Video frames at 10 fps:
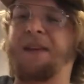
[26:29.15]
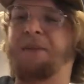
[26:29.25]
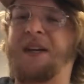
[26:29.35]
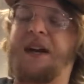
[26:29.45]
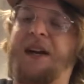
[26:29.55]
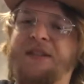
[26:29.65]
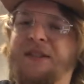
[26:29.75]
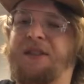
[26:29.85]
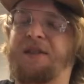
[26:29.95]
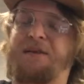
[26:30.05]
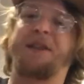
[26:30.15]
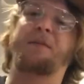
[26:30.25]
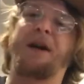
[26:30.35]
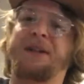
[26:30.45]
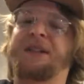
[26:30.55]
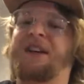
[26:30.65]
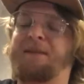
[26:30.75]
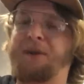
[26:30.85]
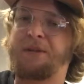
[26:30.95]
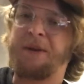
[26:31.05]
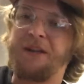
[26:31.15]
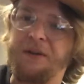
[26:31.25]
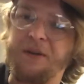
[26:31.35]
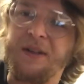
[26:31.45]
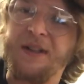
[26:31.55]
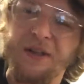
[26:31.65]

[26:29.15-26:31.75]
be conscious of the amount of time you spend doing it.